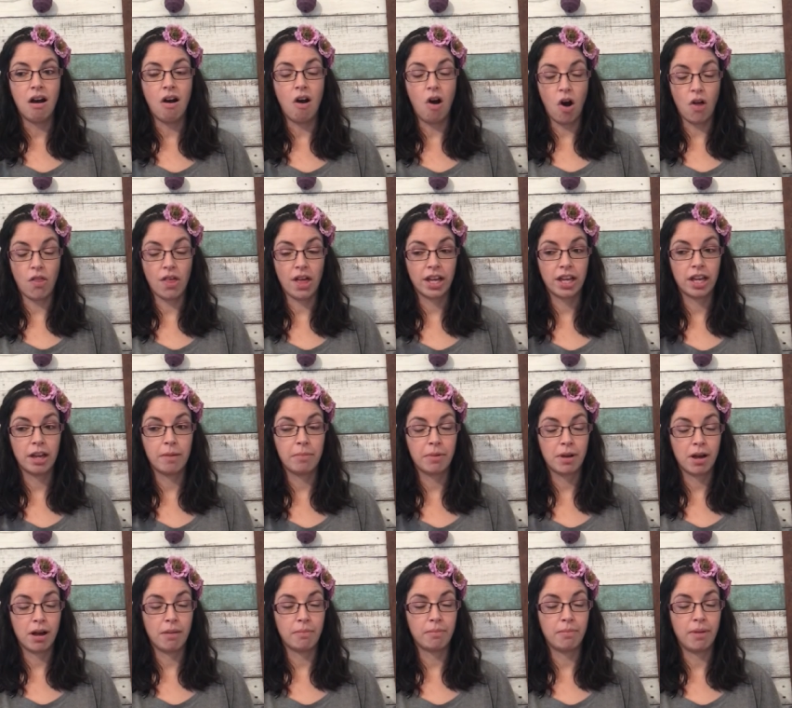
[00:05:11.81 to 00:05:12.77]
all that
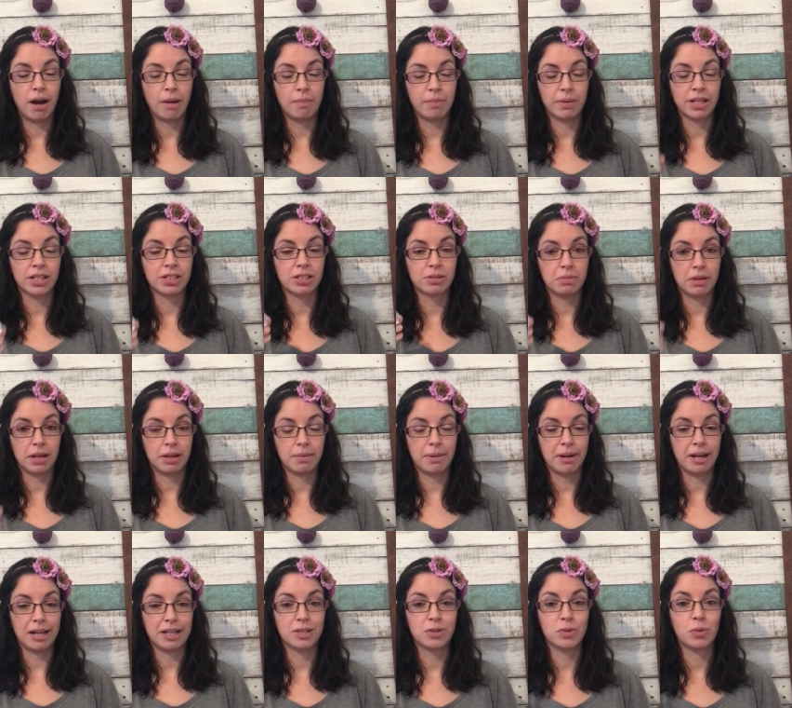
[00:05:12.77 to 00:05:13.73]
kept popping into my
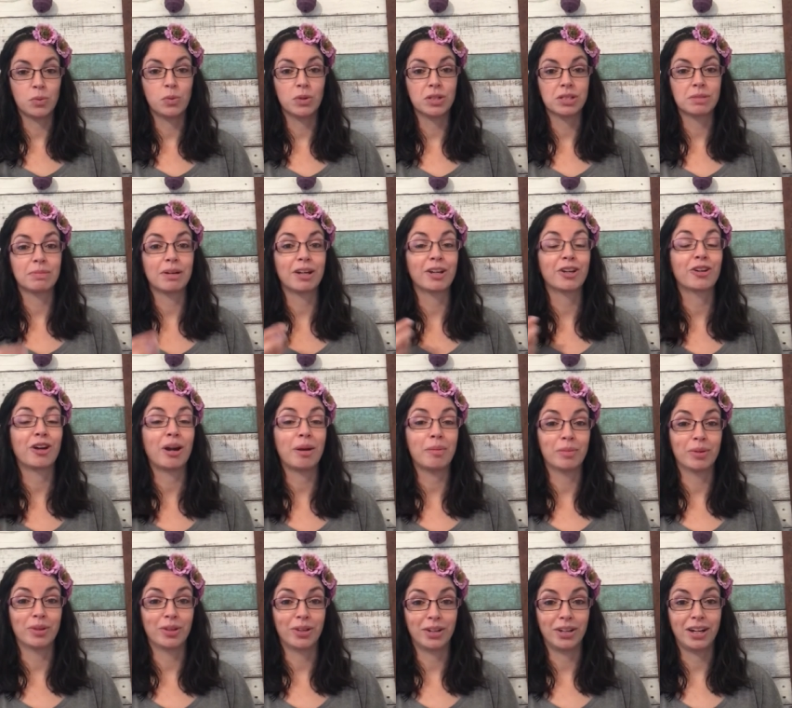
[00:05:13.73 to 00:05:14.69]
mind was my
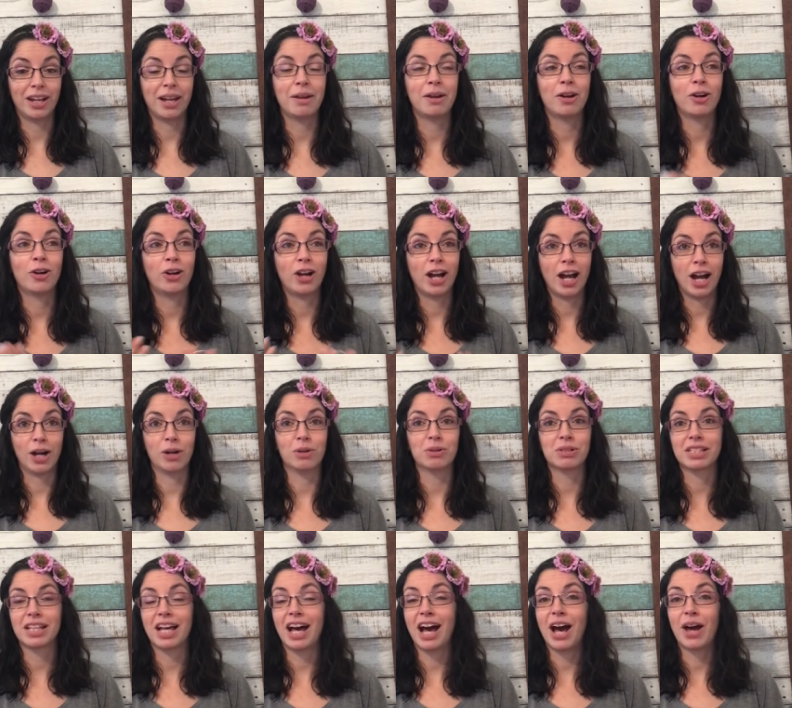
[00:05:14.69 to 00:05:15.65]
grandmother and her
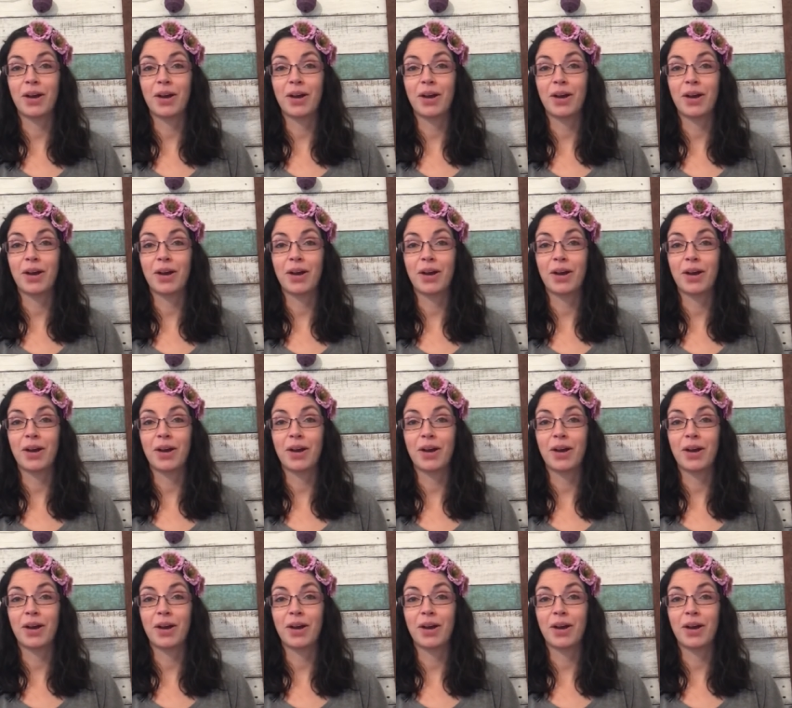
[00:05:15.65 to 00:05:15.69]
house.